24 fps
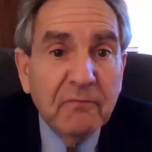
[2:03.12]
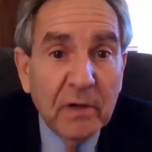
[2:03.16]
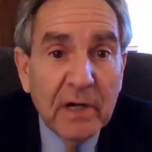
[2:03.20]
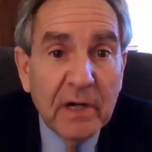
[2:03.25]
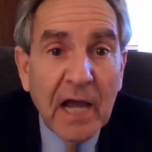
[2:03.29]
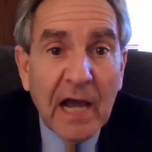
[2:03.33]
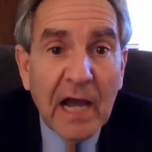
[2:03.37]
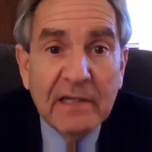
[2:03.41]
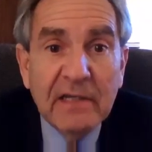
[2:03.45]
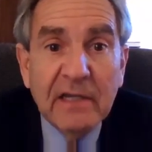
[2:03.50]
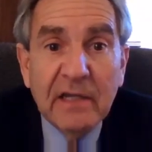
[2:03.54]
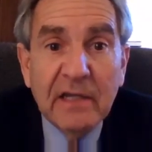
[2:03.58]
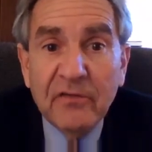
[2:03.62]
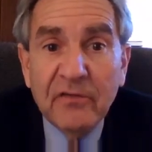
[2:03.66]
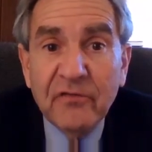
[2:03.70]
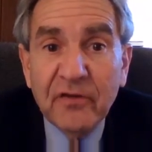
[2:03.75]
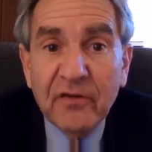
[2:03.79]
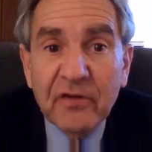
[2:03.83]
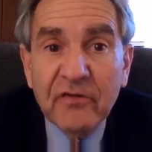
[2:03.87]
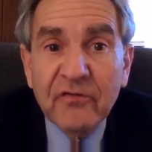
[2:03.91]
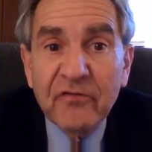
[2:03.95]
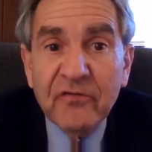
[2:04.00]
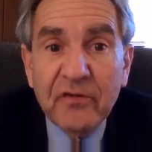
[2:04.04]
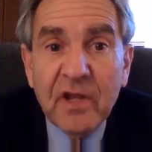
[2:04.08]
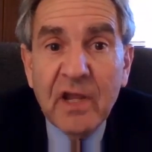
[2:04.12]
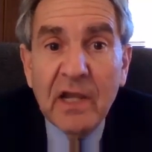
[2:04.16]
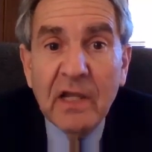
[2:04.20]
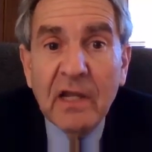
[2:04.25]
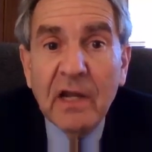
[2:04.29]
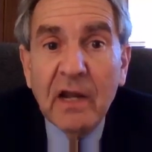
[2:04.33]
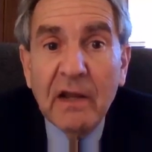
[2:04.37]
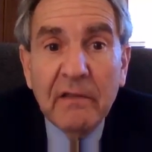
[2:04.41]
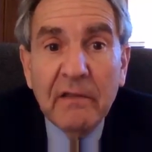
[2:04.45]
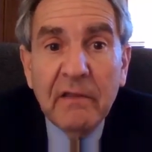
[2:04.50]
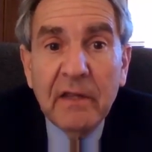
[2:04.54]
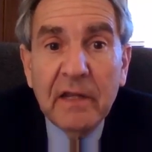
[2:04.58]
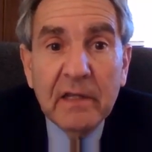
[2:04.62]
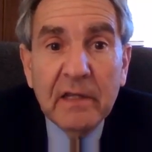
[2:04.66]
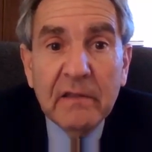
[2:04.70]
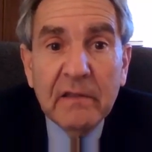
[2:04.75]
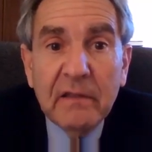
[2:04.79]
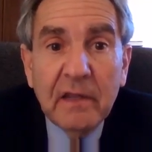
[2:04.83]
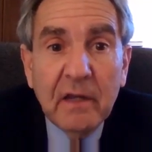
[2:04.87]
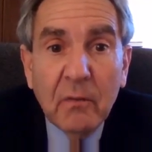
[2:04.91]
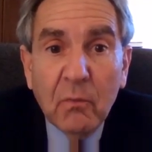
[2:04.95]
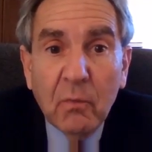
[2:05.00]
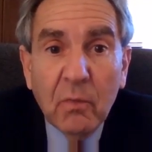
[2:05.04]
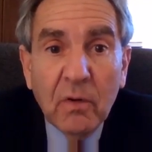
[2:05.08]
before 1968, I think
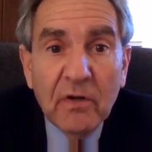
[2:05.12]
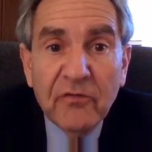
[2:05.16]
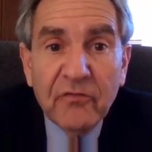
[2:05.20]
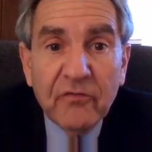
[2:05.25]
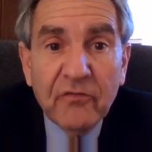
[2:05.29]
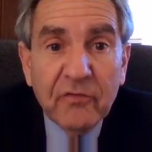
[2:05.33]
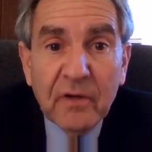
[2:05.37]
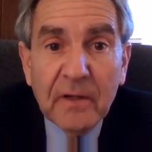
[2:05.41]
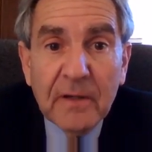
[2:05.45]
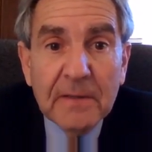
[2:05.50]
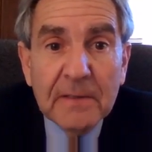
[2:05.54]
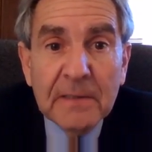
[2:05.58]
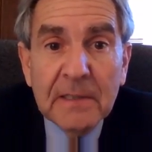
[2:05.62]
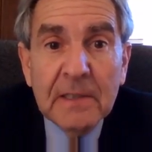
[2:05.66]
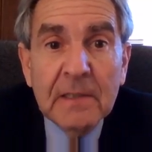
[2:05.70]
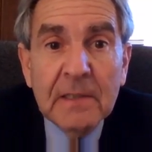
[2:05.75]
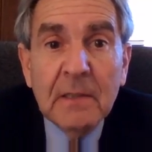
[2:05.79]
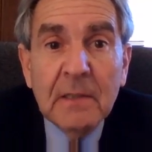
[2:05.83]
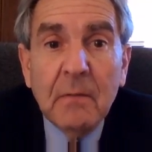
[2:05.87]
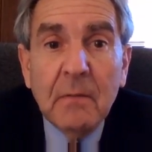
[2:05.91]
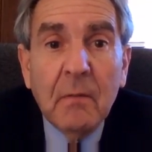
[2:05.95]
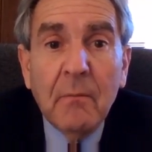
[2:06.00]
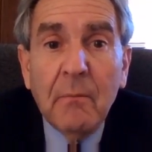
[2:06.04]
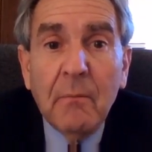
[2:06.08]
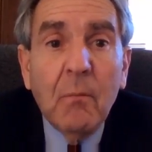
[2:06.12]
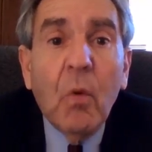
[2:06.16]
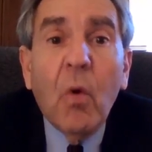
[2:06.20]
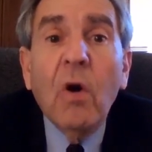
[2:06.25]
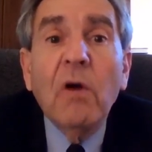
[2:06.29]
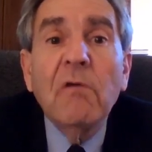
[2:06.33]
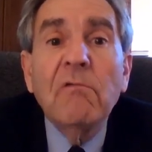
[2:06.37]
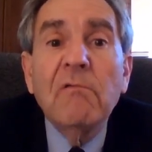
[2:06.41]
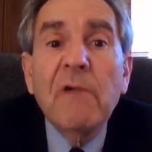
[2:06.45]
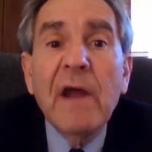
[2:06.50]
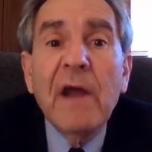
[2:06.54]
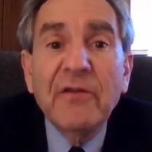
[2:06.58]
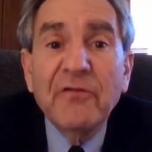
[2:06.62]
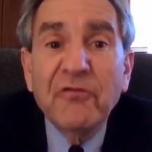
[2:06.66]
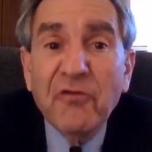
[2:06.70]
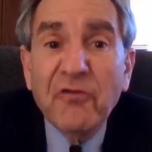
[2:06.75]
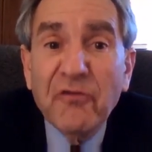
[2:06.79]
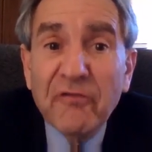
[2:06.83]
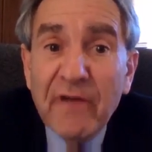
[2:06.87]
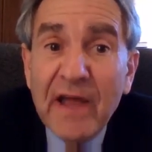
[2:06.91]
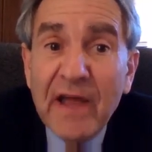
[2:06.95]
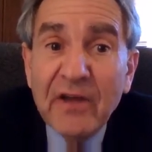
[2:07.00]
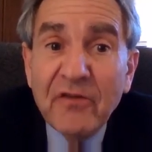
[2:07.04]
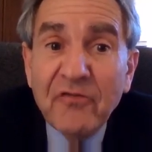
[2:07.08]
there was more
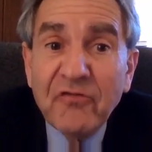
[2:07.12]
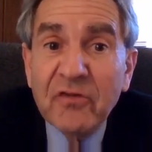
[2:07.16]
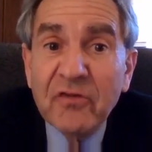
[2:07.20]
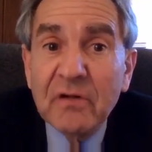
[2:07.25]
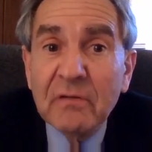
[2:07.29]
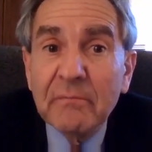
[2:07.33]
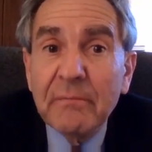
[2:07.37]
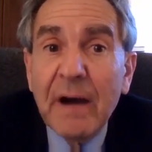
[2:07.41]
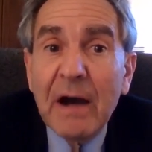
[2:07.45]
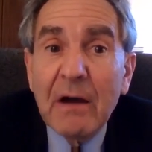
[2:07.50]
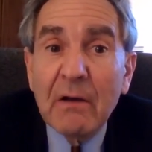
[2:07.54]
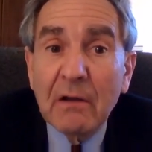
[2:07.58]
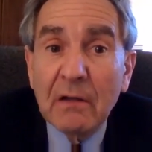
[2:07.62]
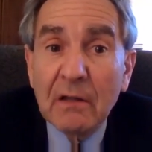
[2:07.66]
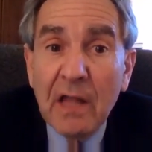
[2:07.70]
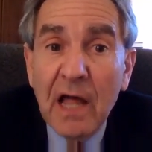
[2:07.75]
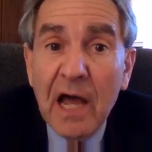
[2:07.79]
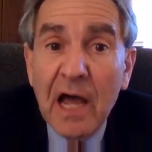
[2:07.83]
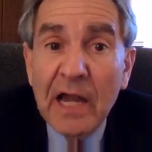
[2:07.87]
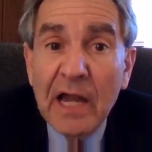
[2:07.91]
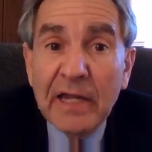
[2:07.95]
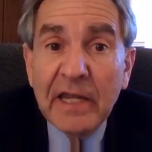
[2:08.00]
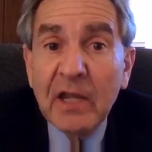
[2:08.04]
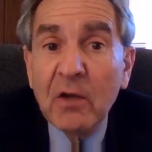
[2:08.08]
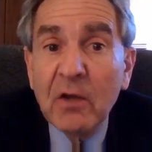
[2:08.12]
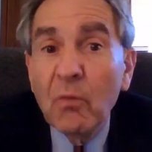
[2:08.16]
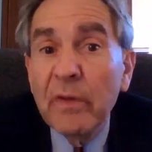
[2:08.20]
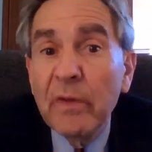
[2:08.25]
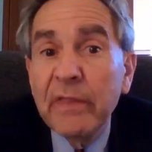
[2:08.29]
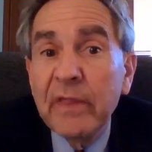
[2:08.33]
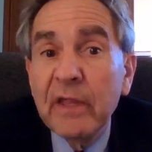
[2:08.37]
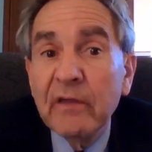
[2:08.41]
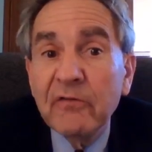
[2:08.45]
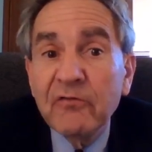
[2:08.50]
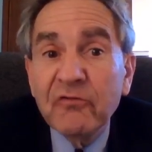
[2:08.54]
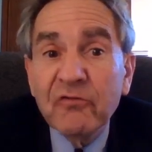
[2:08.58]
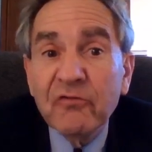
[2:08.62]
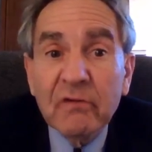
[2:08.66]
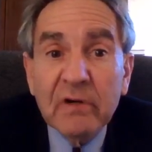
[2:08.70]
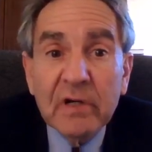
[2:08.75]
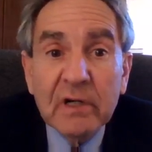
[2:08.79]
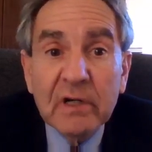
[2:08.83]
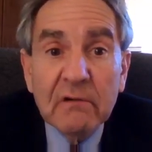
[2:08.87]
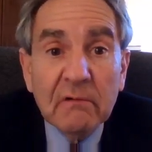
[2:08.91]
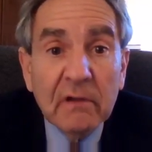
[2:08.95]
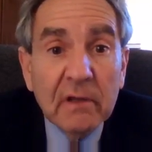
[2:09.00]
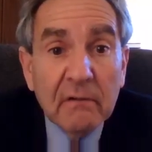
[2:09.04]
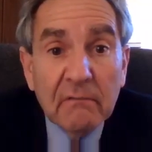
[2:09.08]
reservation about aligning with
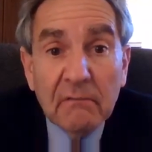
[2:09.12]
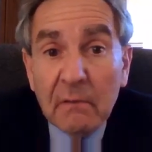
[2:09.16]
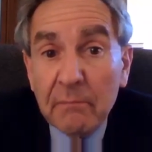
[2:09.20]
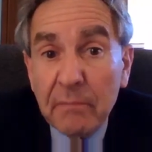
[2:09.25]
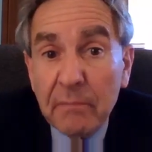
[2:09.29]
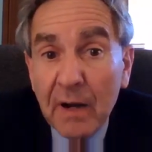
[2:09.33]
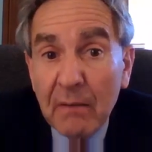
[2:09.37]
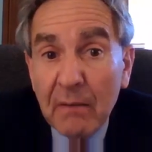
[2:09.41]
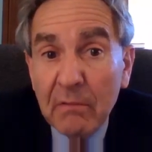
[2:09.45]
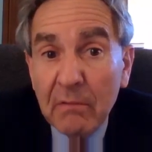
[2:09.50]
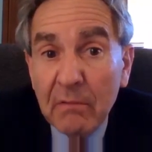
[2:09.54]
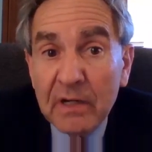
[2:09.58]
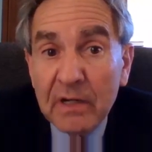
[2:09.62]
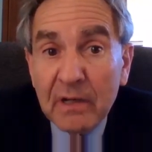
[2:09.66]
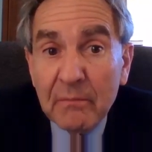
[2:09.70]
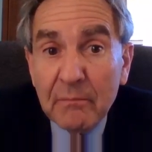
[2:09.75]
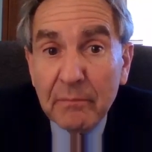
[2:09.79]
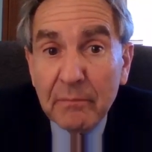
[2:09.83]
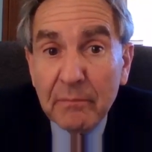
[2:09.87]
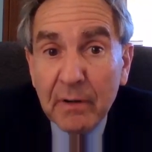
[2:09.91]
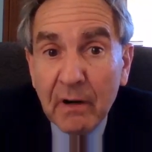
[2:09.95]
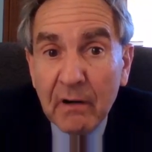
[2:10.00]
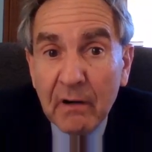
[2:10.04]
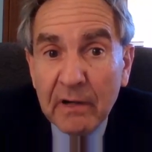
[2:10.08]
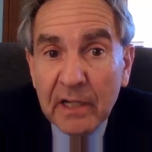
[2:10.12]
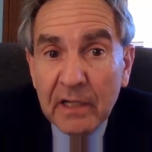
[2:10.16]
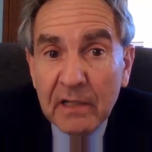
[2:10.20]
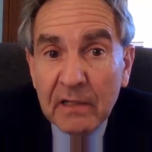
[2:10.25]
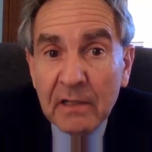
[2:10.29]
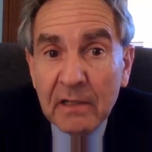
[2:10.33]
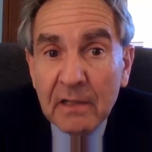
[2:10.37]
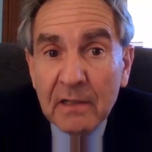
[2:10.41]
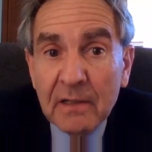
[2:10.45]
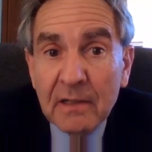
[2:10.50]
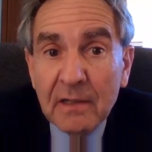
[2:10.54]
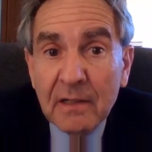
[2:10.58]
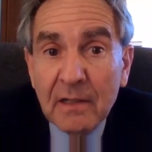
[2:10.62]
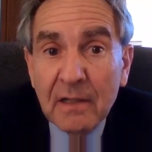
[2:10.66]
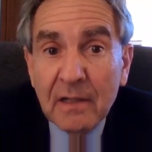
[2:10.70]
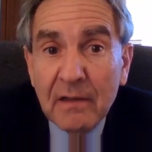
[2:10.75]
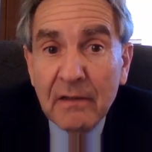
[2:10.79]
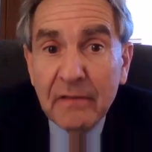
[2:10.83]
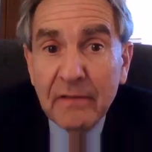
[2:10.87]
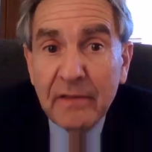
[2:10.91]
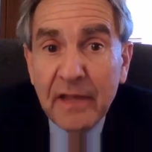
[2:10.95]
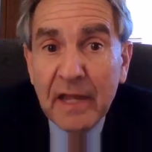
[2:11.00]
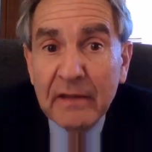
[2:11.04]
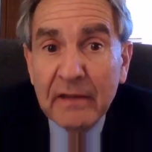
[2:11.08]
Israel in the Republican Party
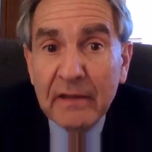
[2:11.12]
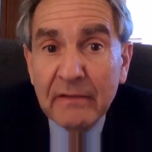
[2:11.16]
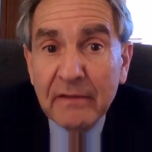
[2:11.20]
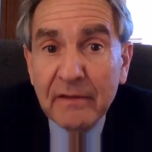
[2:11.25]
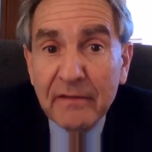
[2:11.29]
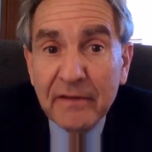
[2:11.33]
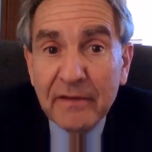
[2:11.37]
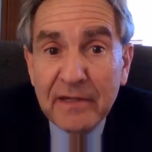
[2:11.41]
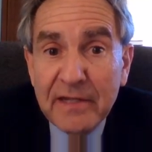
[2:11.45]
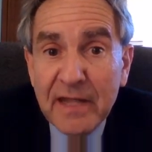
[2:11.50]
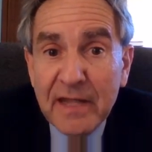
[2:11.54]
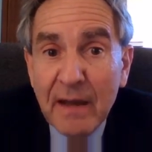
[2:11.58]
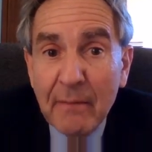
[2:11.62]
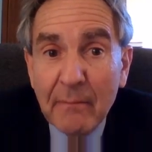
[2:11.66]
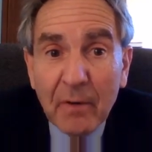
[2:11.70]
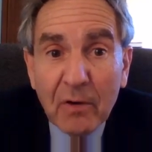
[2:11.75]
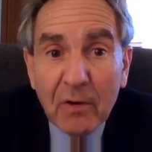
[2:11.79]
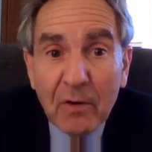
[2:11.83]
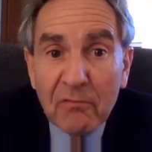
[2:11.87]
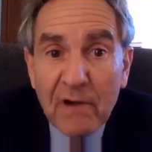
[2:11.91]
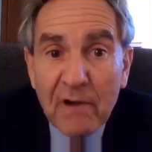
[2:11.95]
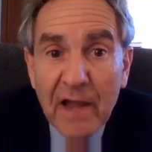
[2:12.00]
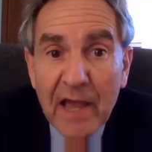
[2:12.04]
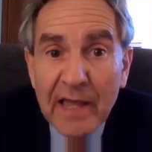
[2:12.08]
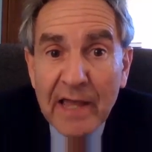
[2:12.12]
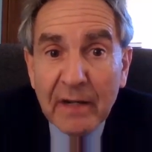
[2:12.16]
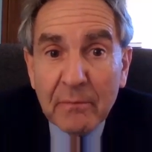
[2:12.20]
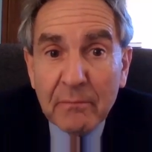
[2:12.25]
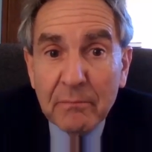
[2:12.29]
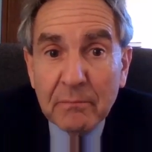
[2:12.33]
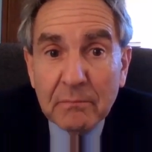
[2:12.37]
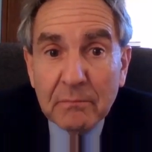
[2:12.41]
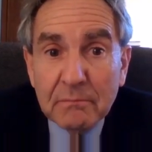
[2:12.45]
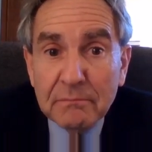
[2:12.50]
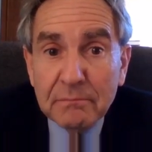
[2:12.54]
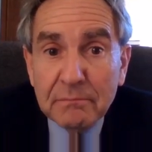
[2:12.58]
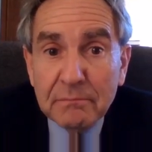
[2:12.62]
than the Democratic